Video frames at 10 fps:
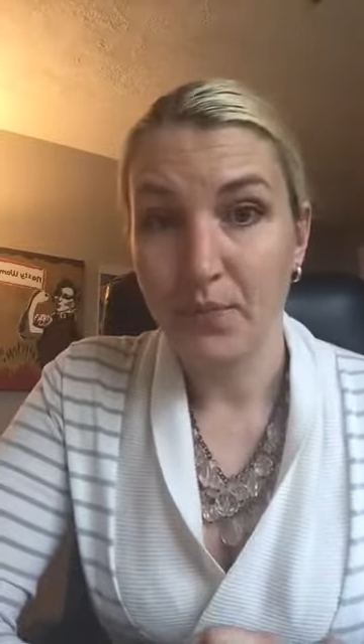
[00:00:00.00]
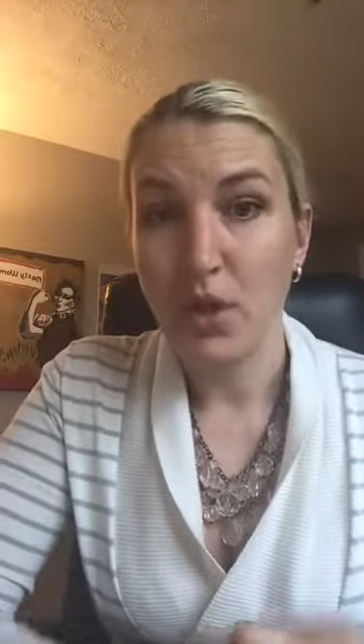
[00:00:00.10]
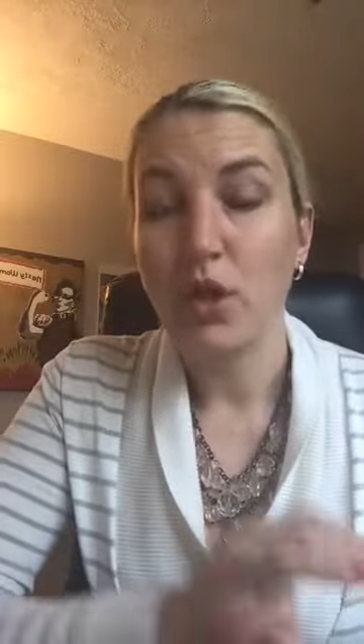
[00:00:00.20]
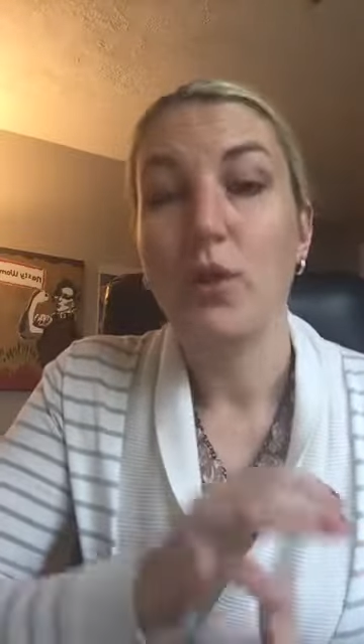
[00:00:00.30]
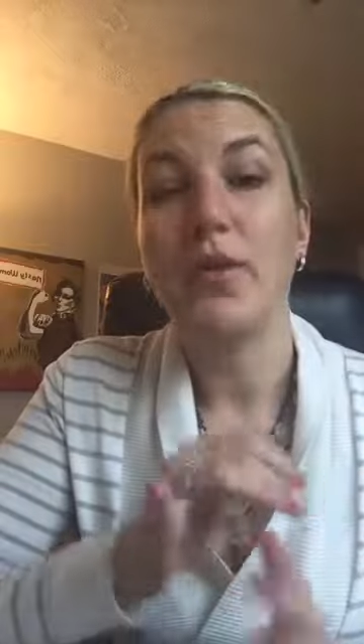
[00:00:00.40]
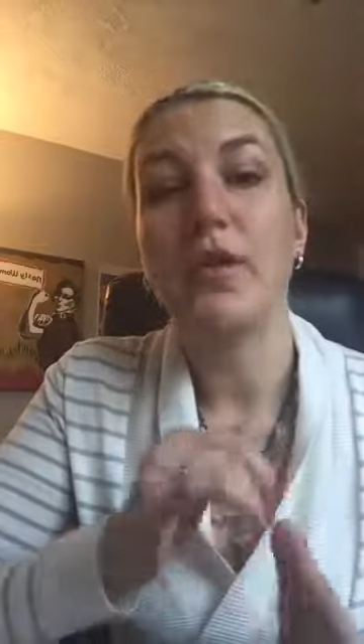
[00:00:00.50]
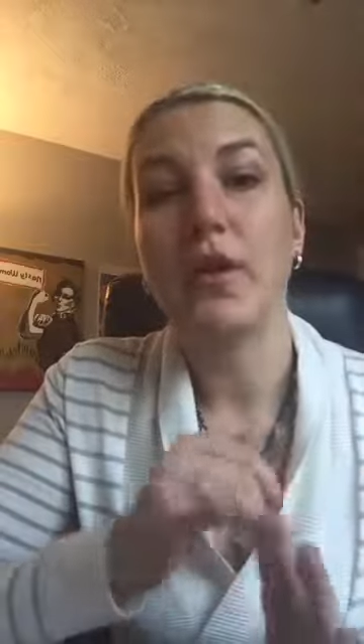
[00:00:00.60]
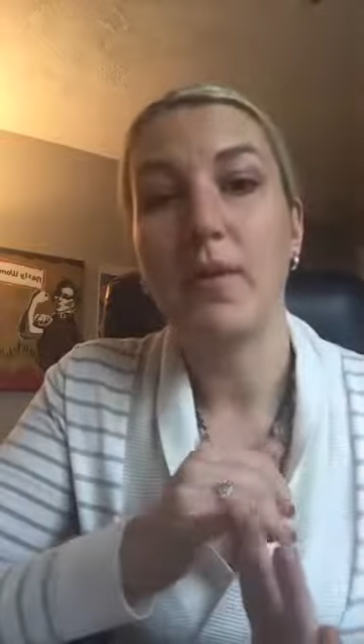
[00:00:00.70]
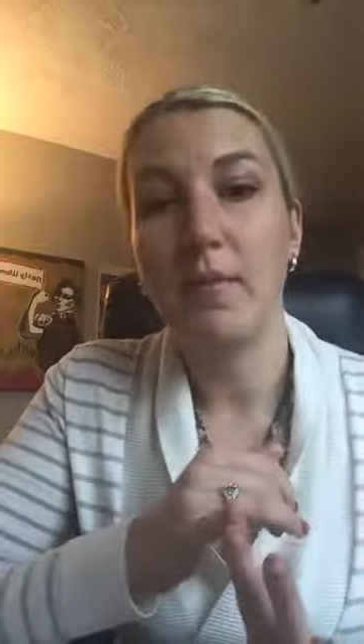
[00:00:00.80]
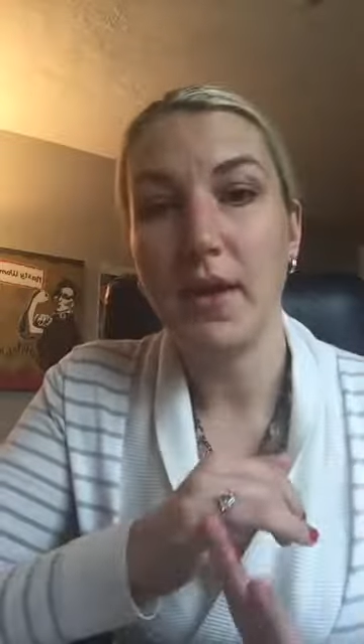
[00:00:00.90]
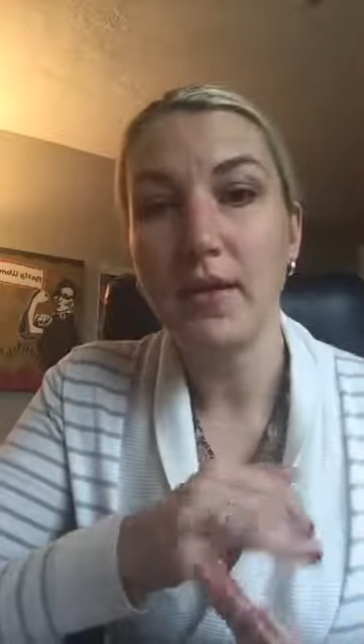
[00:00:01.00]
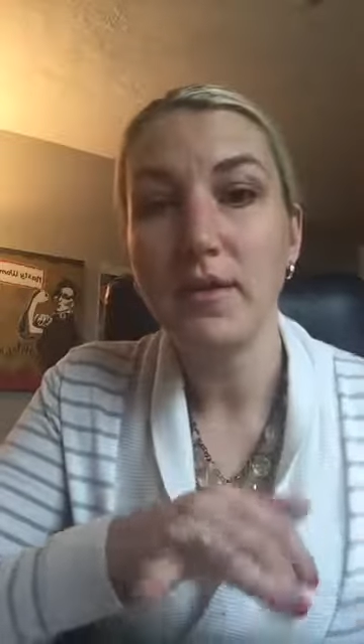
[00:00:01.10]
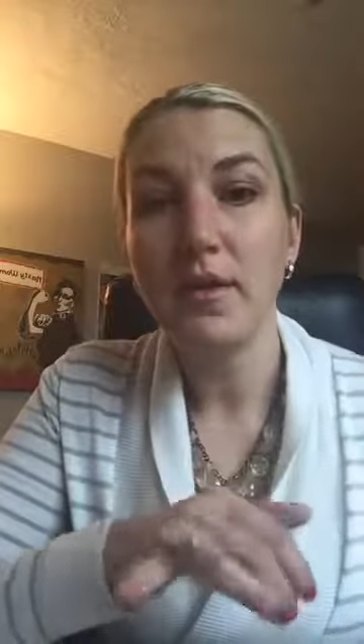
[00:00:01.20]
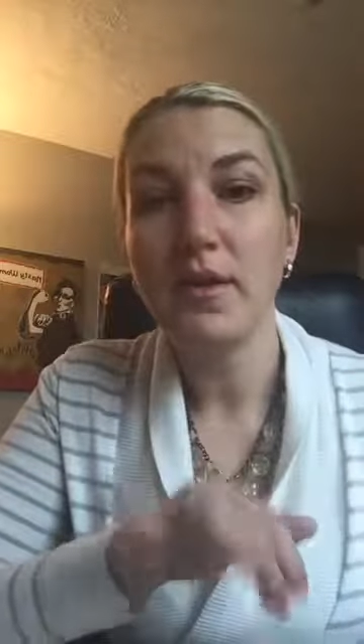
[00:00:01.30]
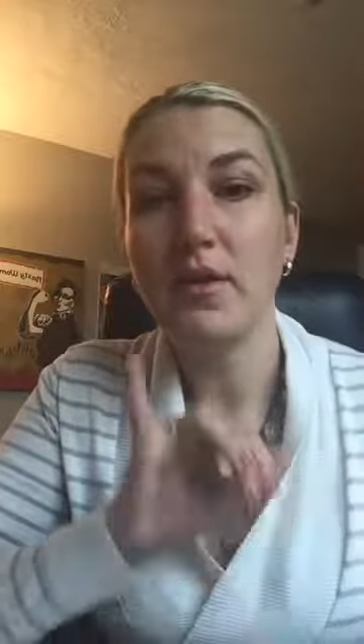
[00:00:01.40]
You have to
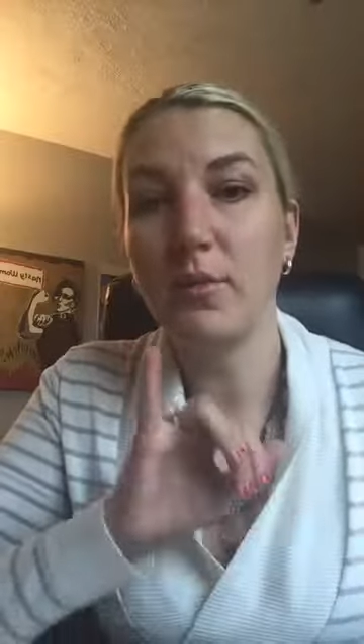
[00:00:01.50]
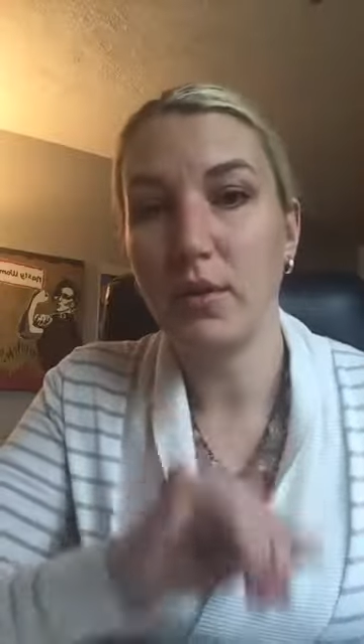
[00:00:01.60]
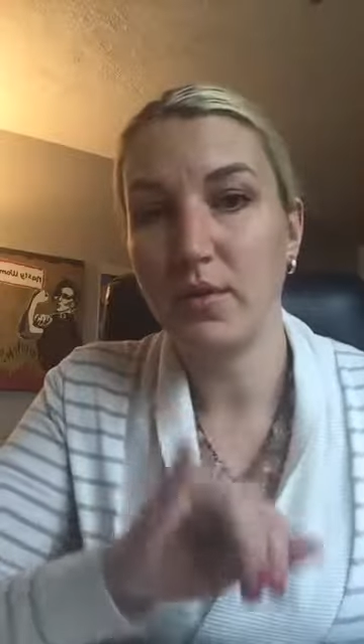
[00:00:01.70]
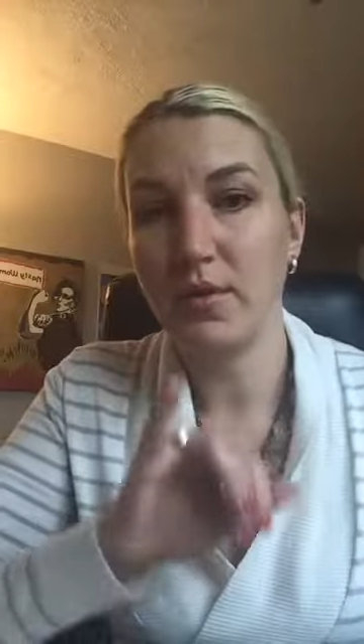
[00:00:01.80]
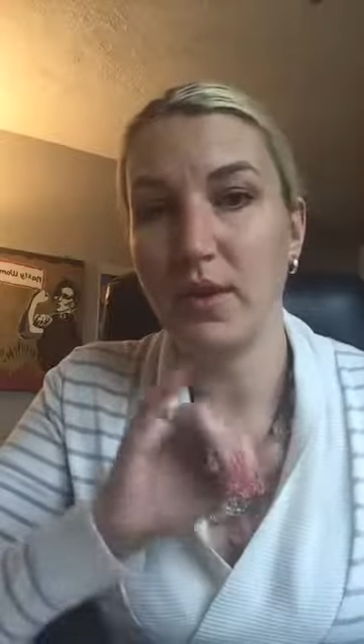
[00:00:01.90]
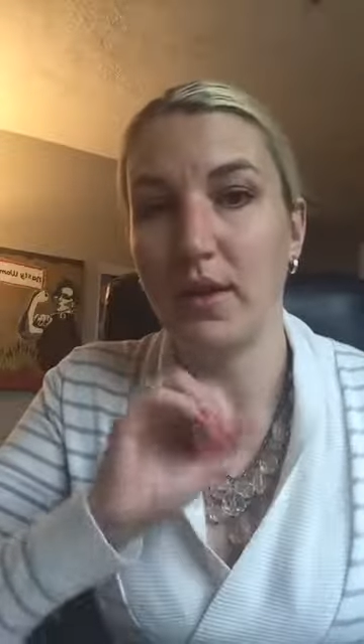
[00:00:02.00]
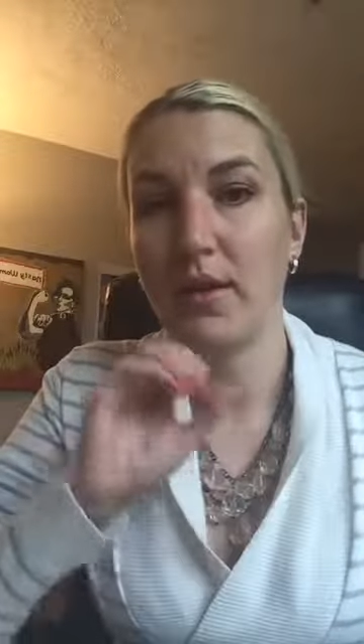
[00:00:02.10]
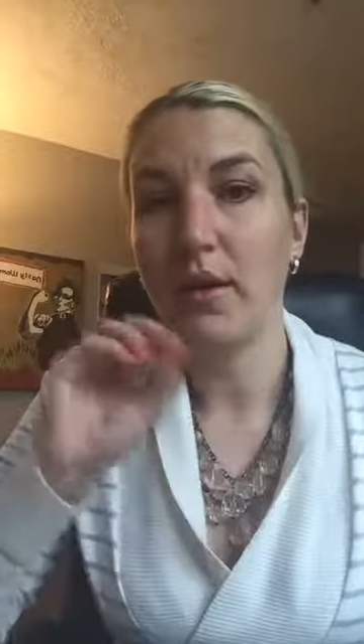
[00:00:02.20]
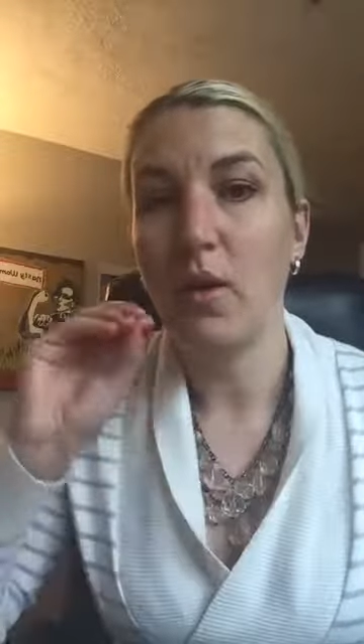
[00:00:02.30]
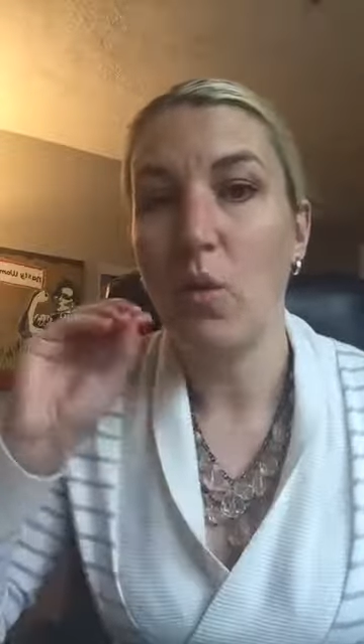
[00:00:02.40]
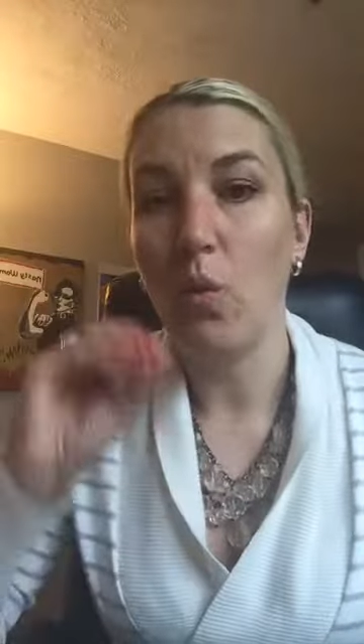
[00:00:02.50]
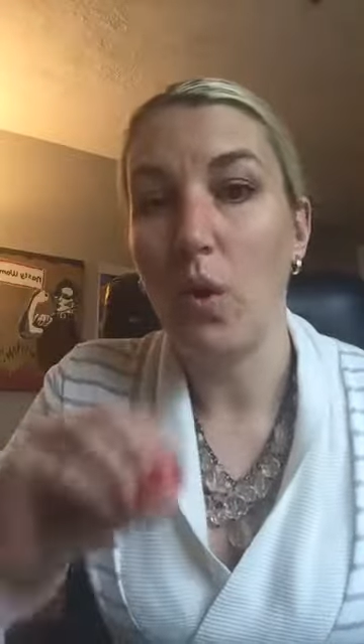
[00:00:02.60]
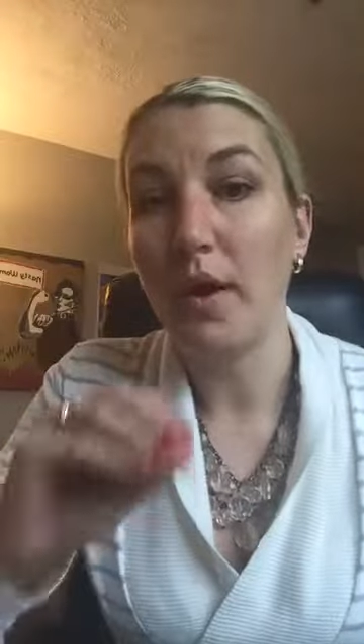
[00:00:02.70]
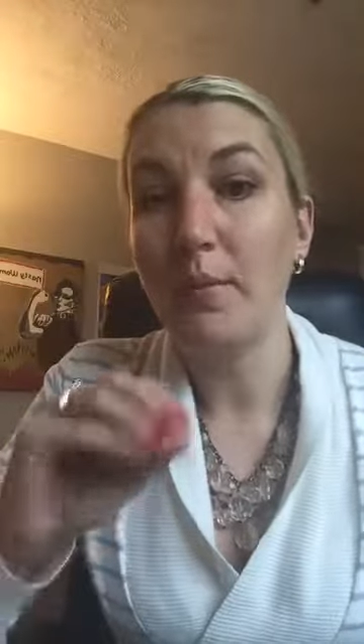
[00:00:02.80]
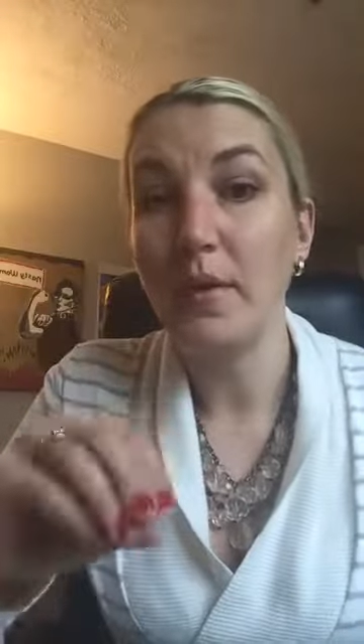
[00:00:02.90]
commit to posting
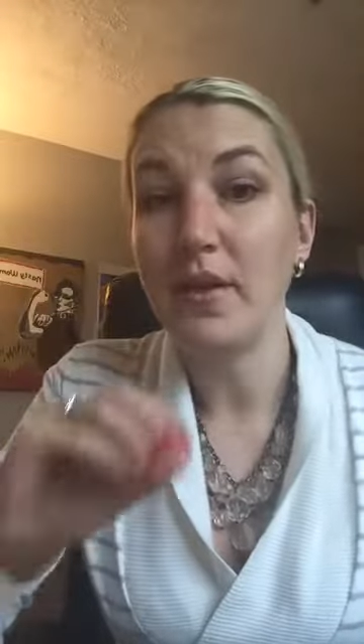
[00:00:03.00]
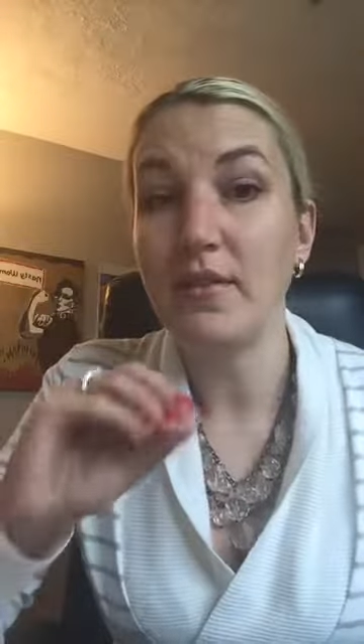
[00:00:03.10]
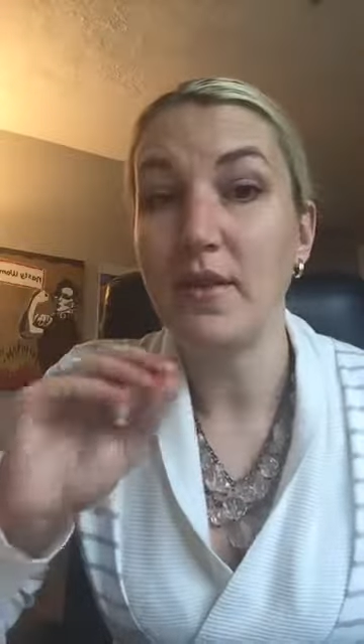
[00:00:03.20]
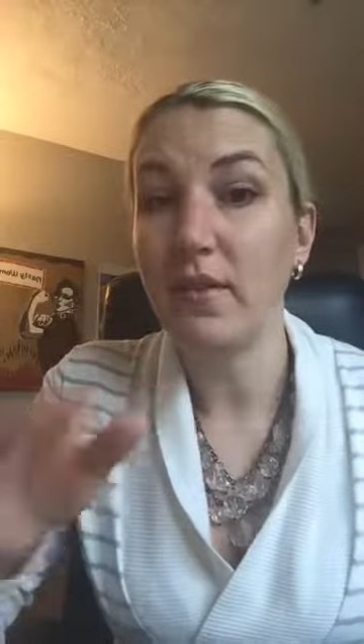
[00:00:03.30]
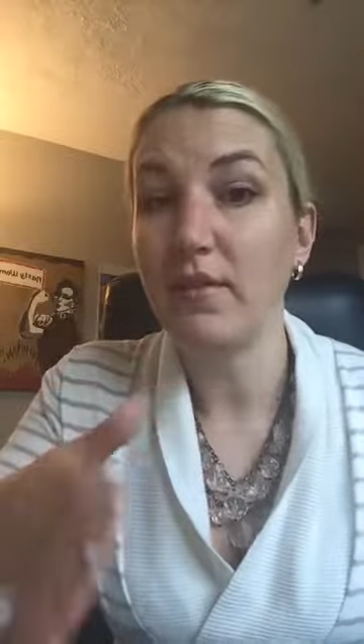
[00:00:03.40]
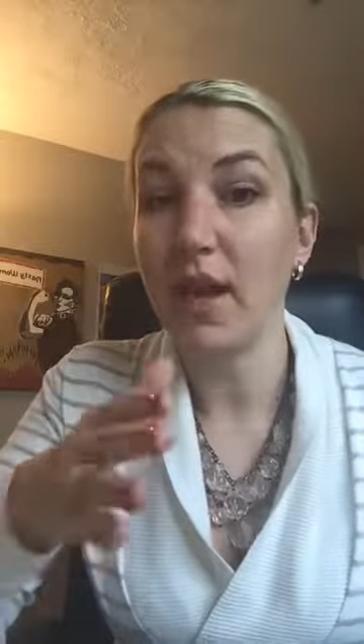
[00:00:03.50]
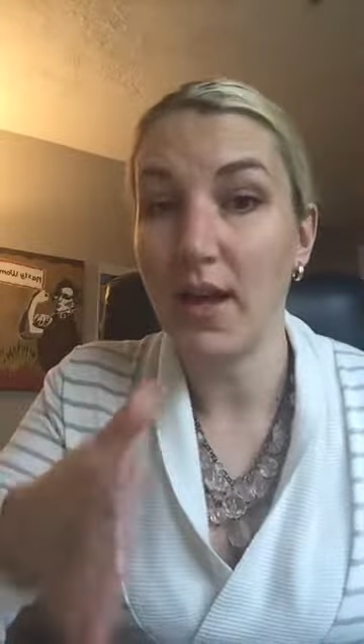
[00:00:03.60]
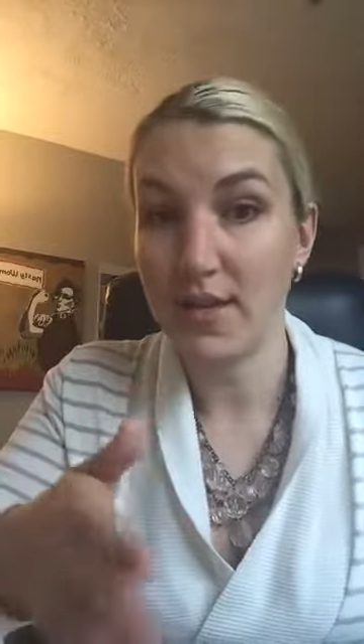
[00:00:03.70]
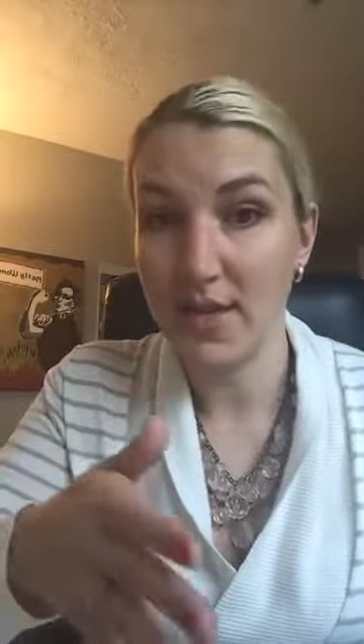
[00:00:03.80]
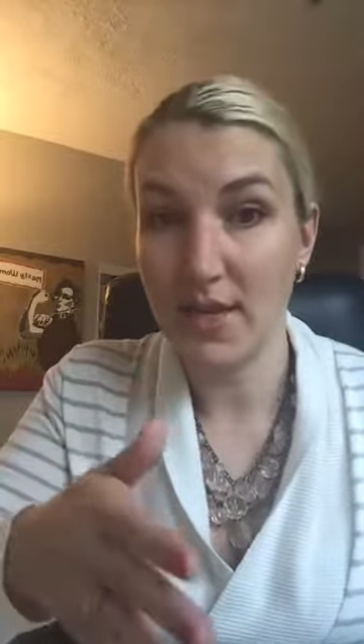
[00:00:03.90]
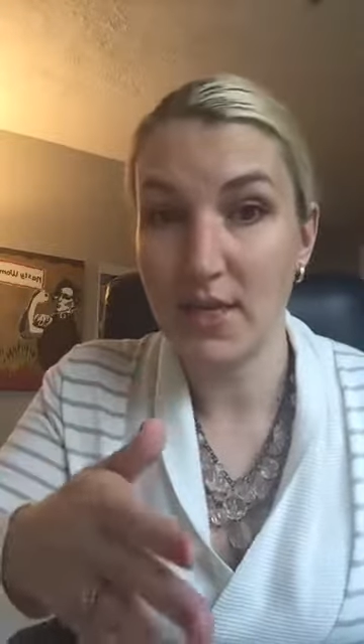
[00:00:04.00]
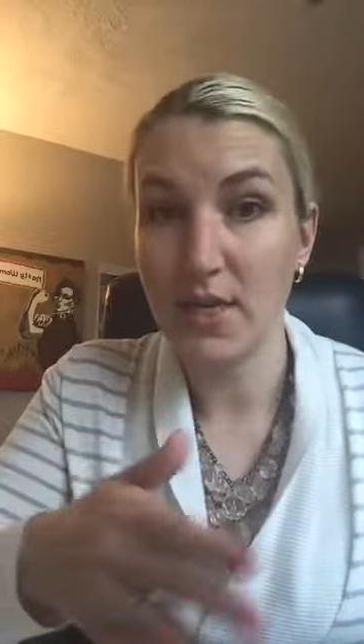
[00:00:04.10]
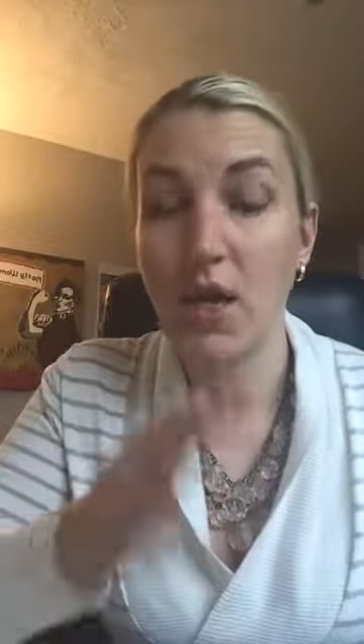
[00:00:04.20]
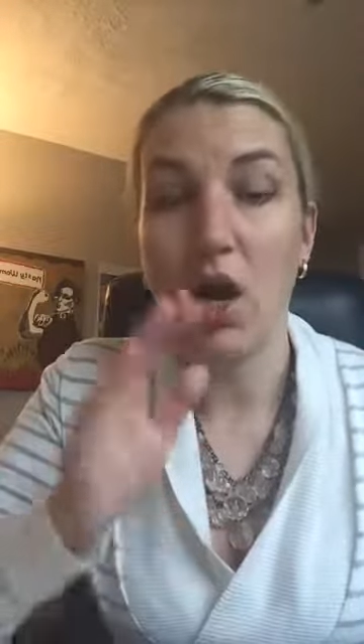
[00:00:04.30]
one piece of content